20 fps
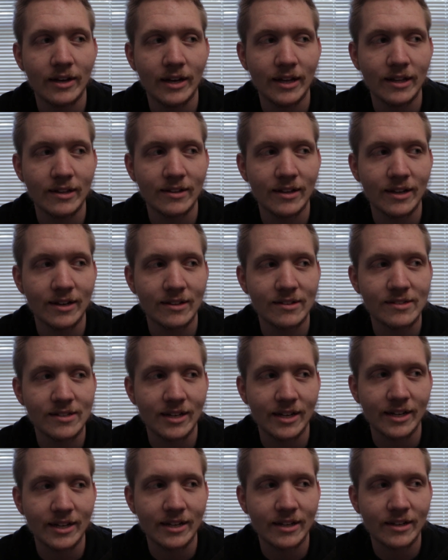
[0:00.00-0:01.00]
And then it's
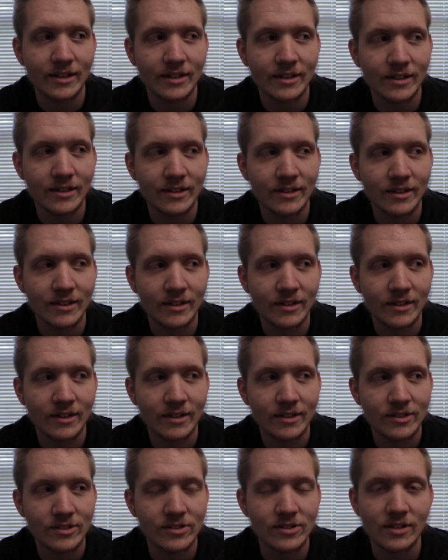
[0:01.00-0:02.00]
like
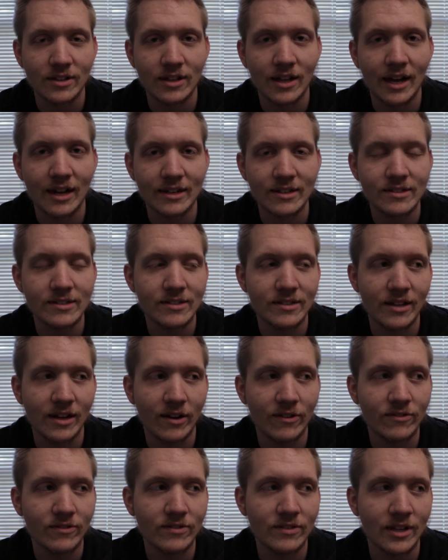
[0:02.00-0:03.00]
just a lot of
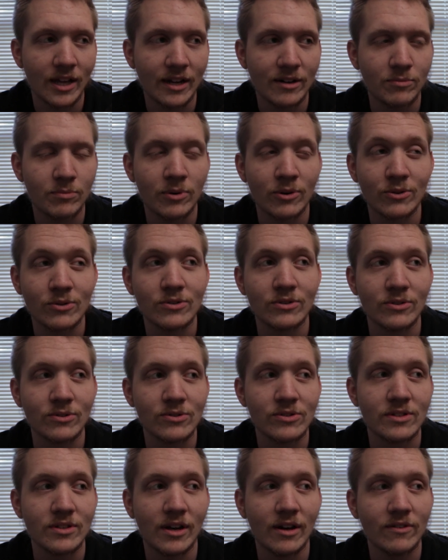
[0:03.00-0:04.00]
stuff, a lot of personal
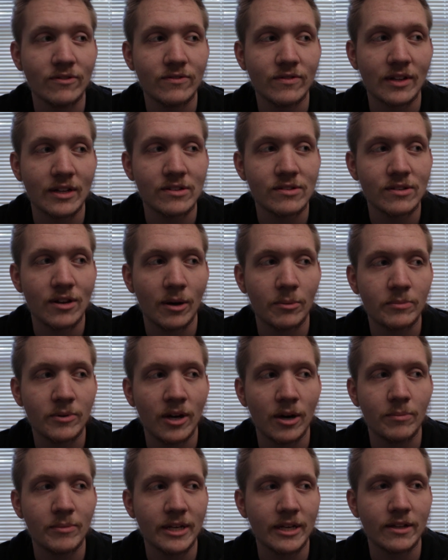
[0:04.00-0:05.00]
stuff that's
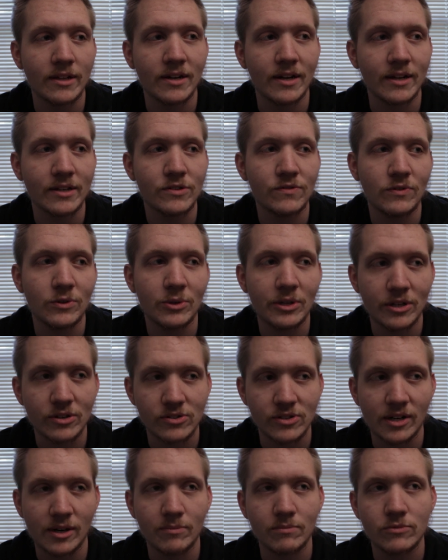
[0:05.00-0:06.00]
upcoming in the next few
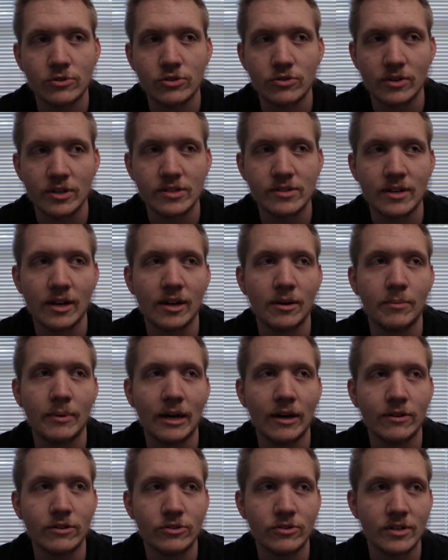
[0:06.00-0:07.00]
years that I'm stressed out
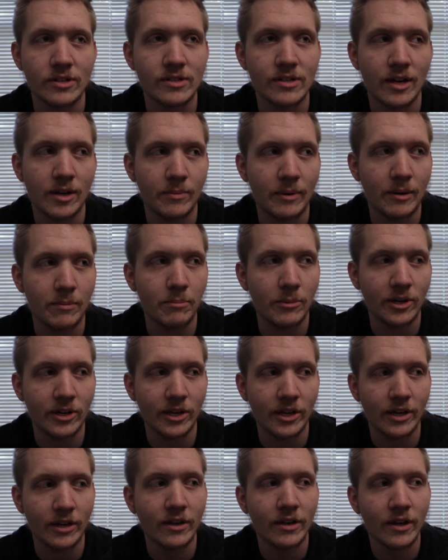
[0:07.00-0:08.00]
about
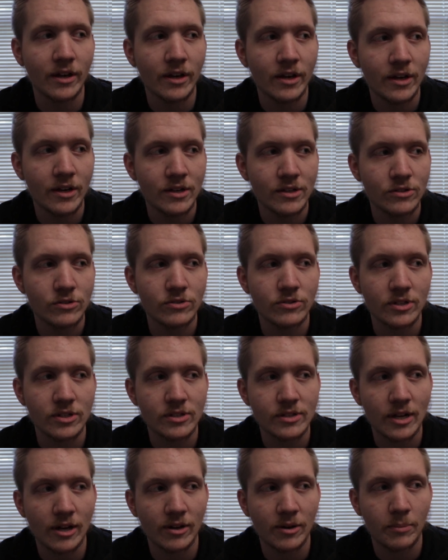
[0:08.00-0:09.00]
money,
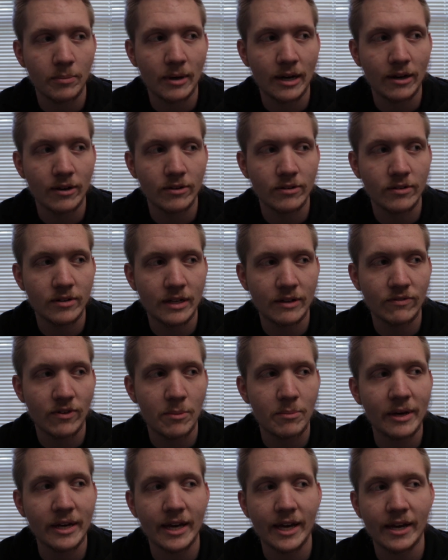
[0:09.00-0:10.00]
stressed out about if
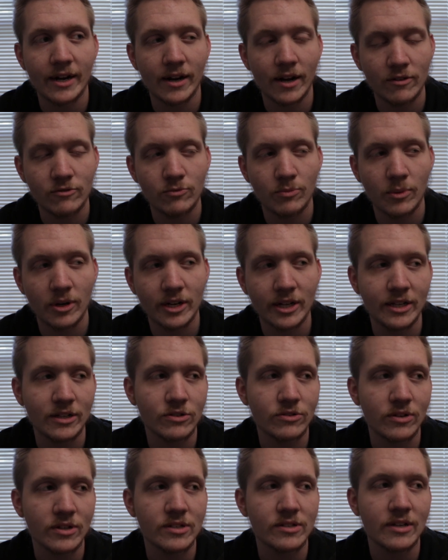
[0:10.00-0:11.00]
I'm making enough money,
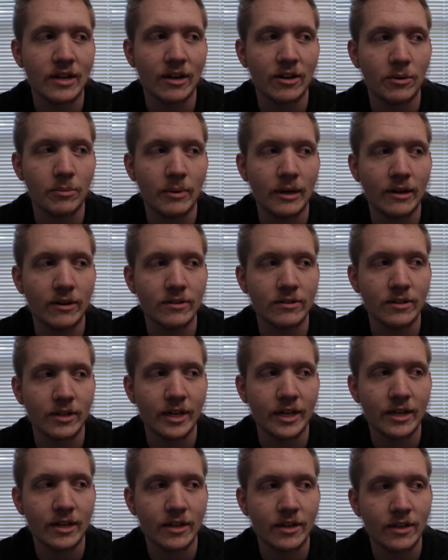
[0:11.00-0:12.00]
stressed out about
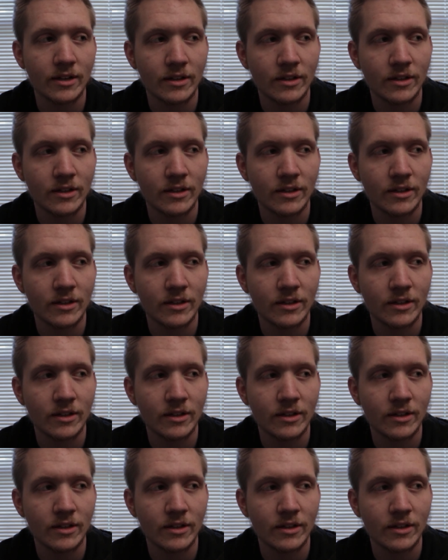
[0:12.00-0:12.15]
like